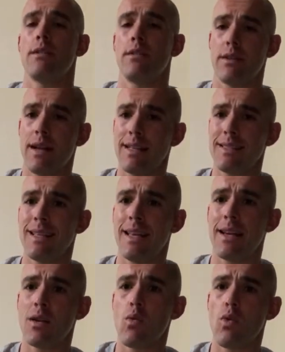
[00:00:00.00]
They're constantly
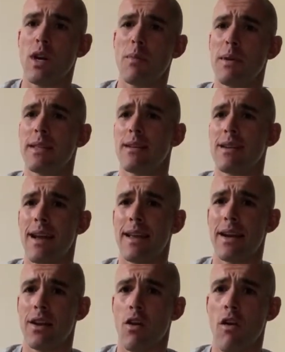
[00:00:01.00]
getting work, but they're not
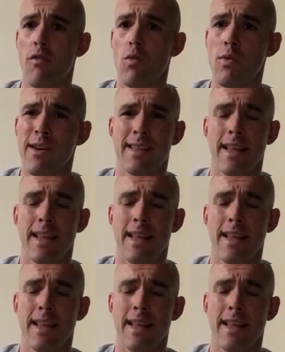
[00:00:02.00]
getting overworked.